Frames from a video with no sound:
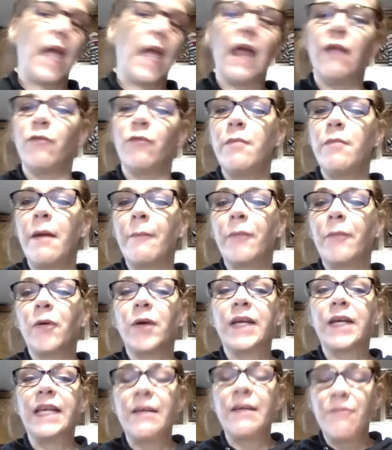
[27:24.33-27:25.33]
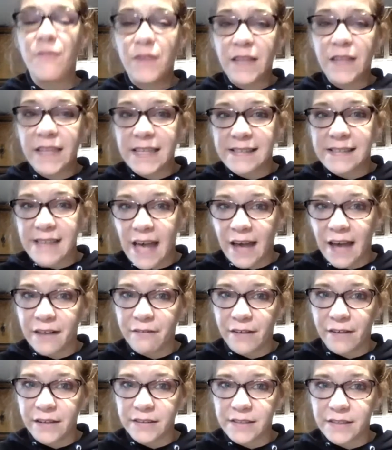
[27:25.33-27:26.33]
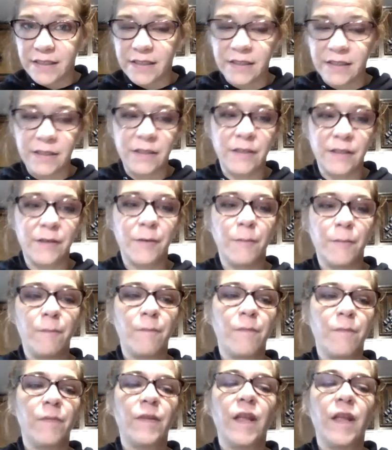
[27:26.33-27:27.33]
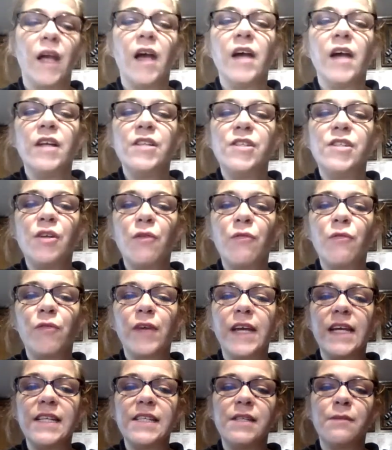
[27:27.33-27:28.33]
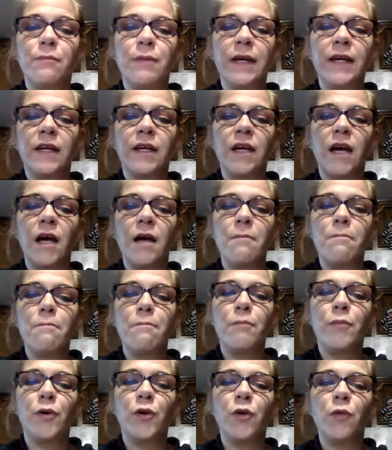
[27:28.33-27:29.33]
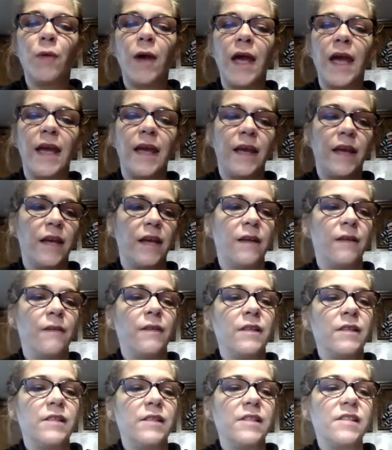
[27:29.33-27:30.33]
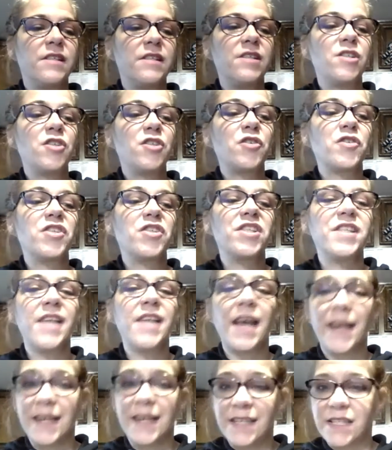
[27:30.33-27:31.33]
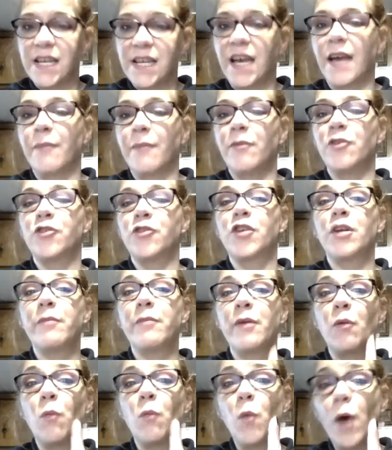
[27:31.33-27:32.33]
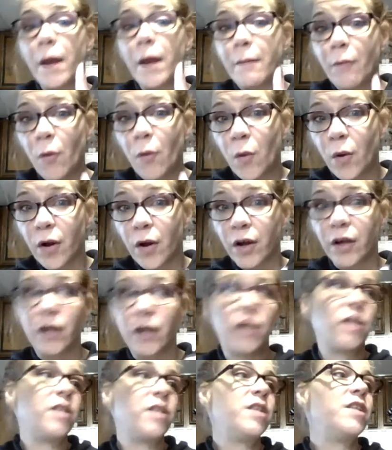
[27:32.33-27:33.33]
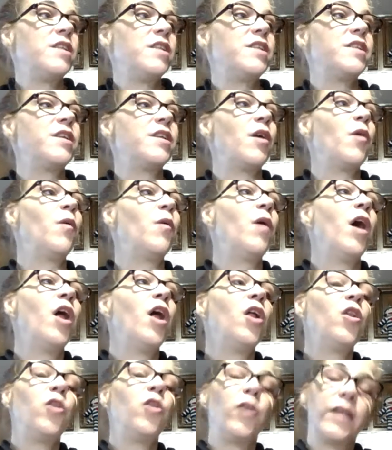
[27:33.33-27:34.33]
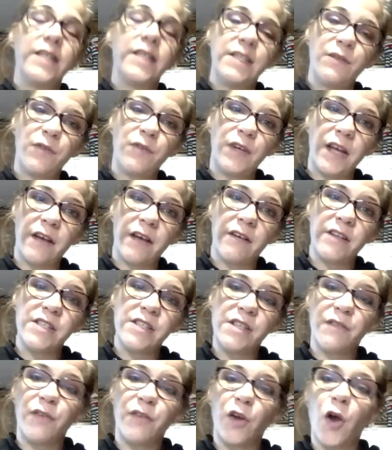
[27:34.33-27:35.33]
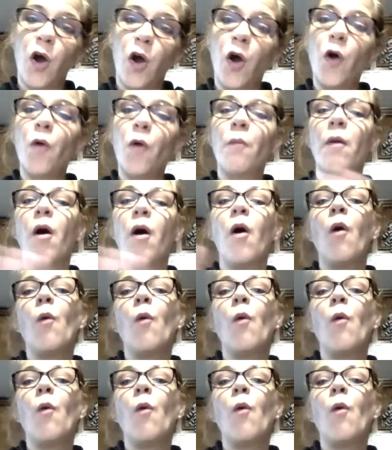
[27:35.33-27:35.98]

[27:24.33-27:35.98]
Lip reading: And remember, keep feelings out of it. Don't forget to pick up, put away. This is your second time. There's going to be one more. So look at different areas of your home.